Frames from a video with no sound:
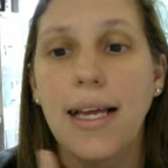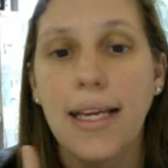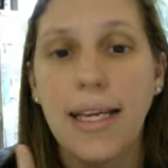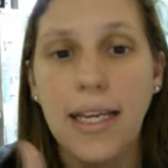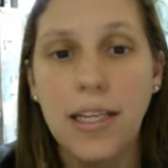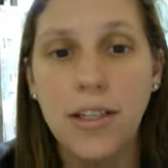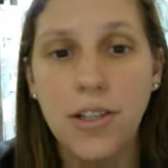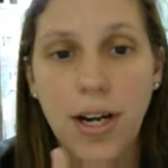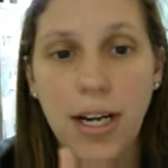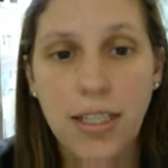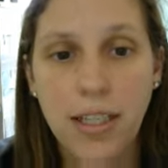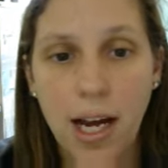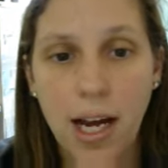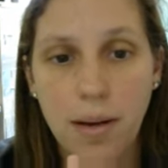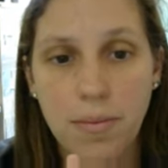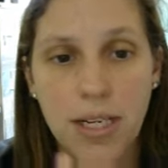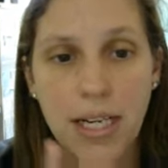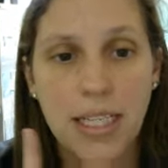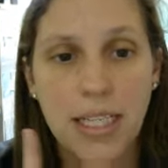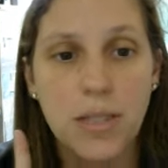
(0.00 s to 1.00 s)
Indirect
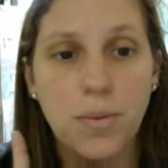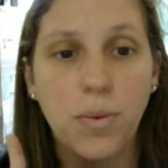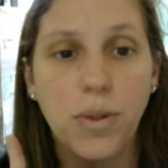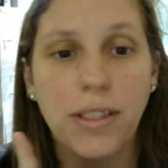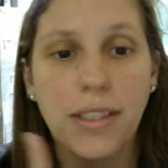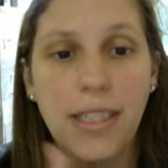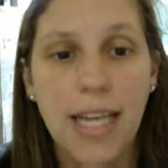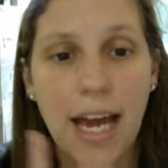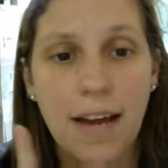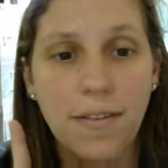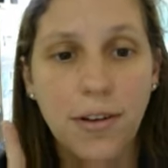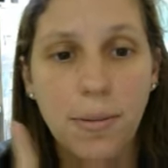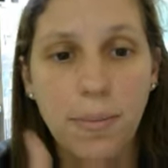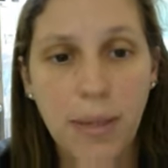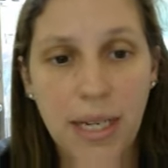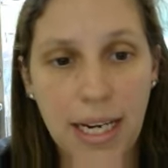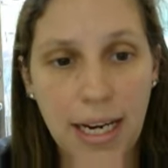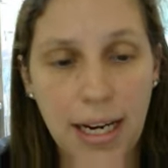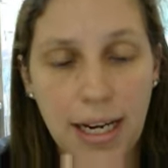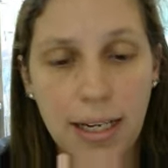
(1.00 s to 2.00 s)
objects will never
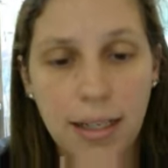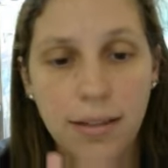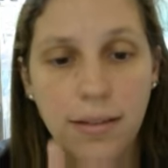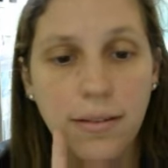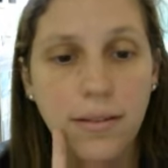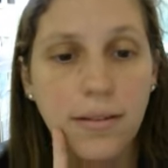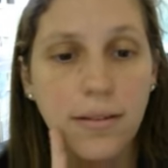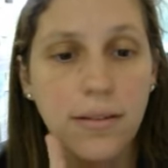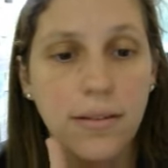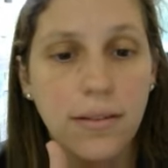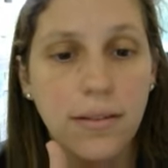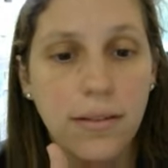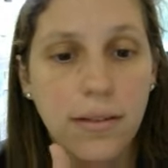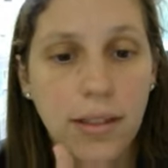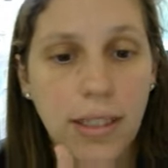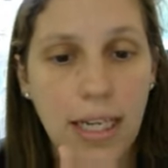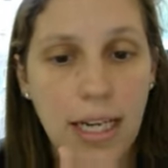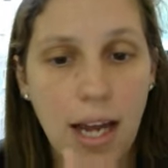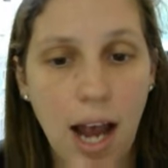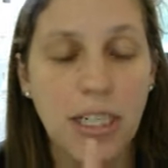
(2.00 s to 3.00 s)
be
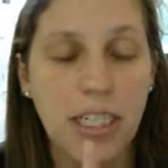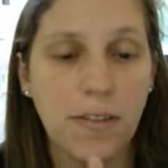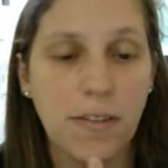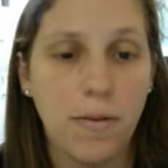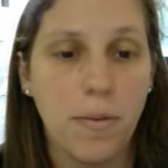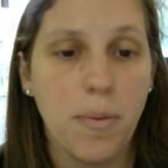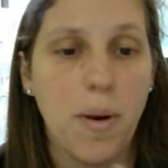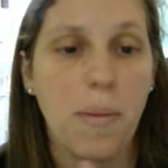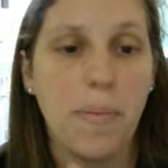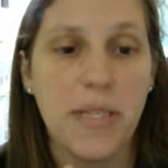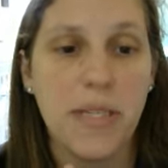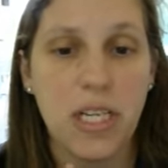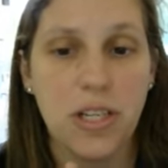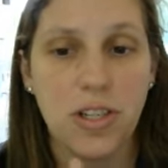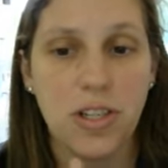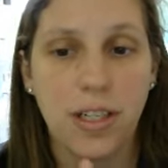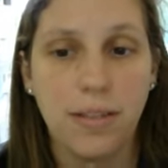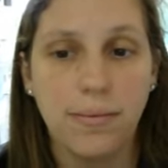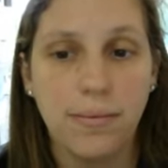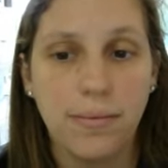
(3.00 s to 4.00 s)
the object of a
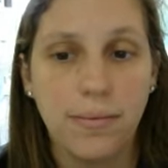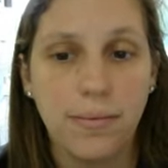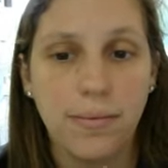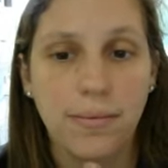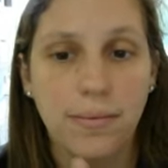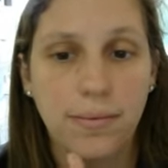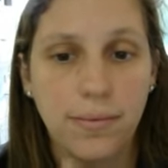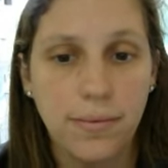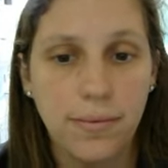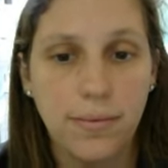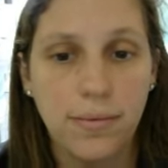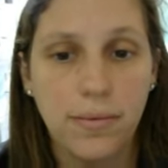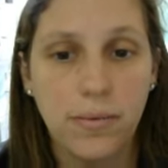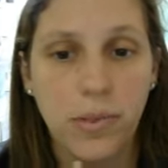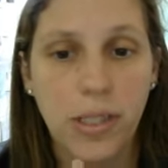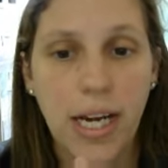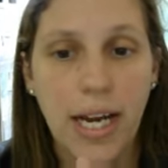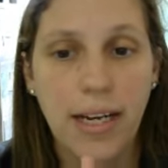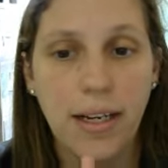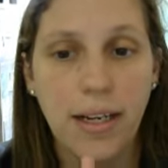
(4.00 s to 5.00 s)
preposition,
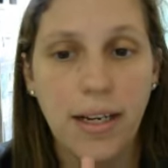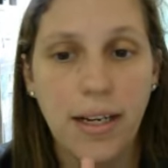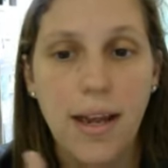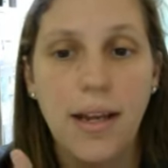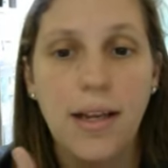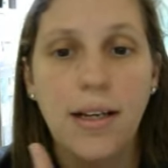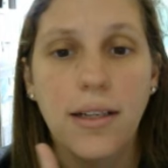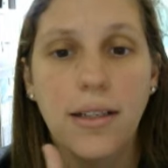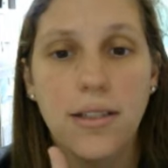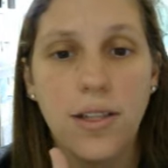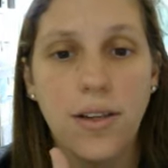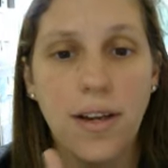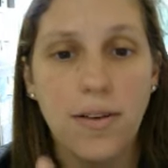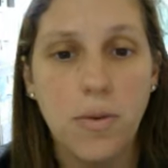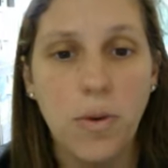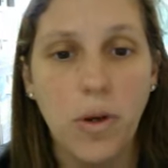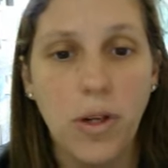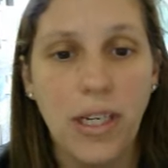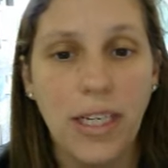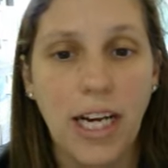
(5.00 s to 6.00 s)
right? So you have to
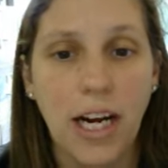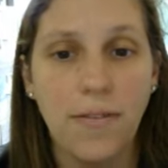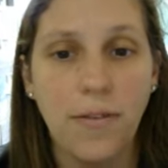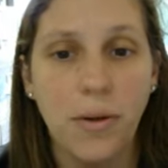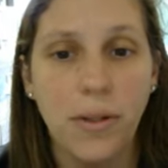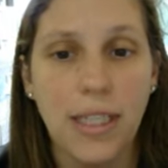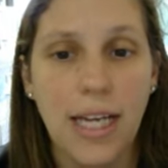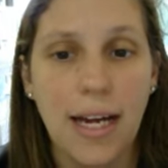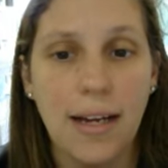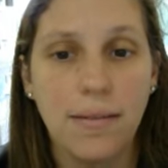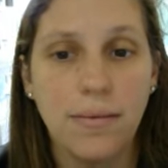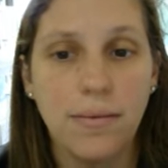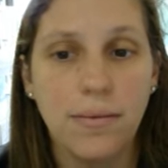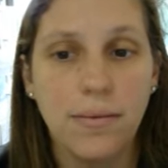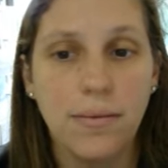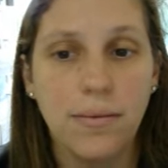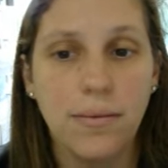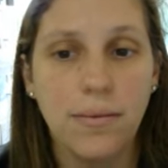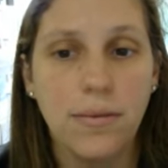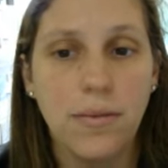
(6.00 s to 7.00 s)
be really careful with that.
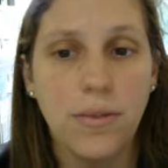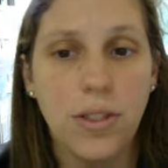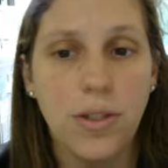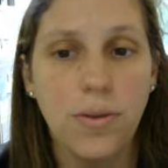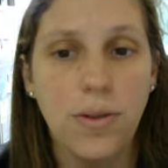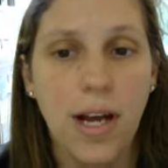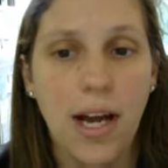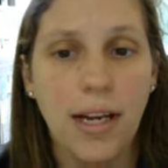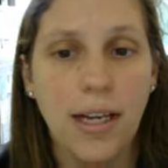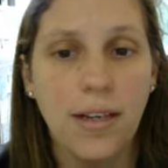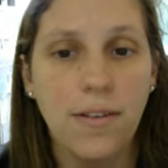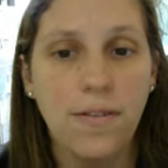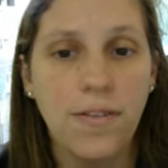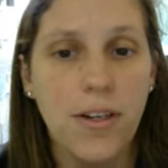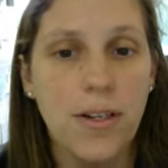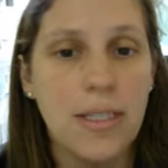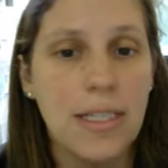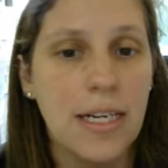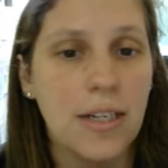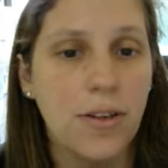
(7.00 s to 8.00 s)
Do not
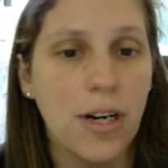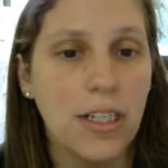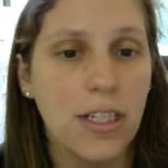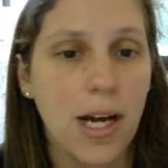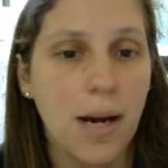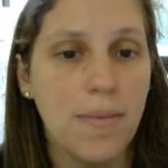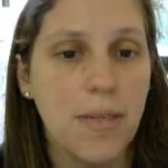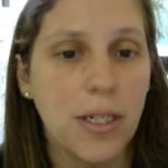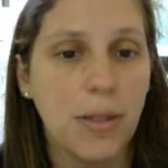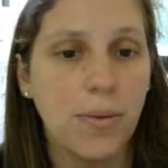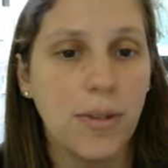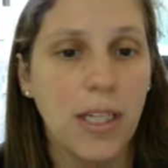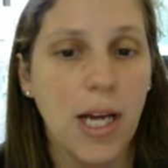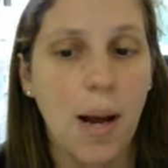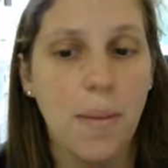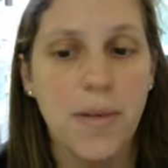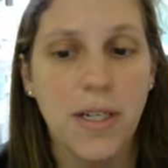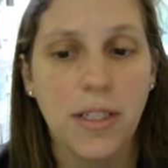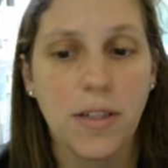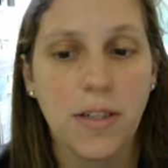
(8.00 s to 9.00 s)
confuse an indirect object with the
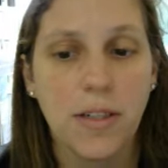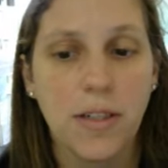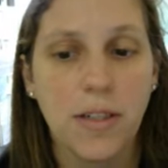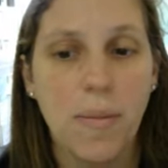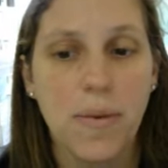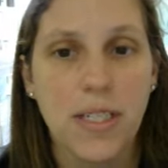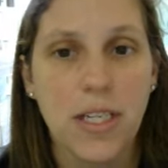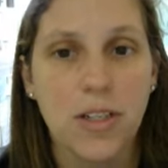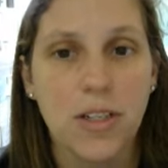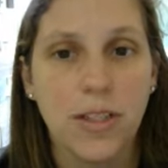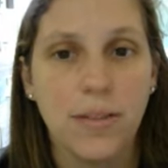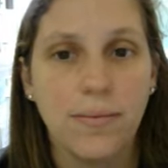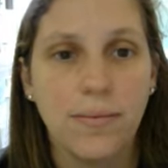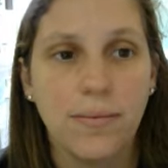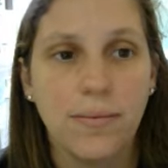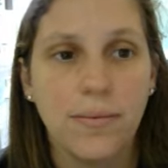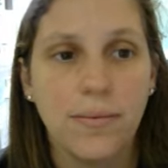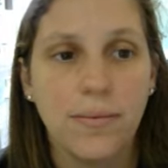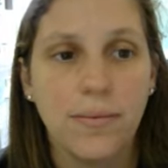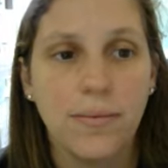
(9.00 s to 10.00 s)
object of a preposition,
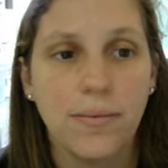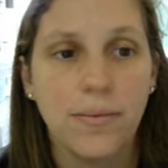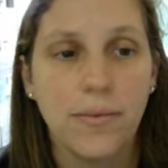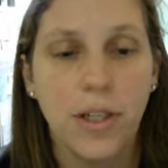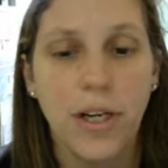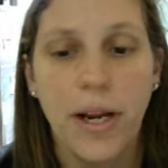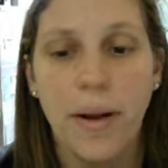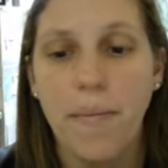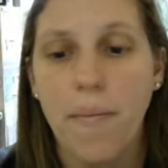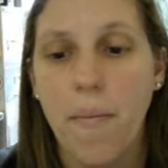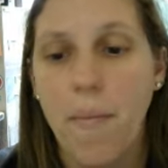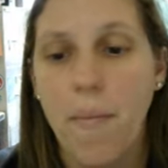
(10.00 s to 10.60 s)
right?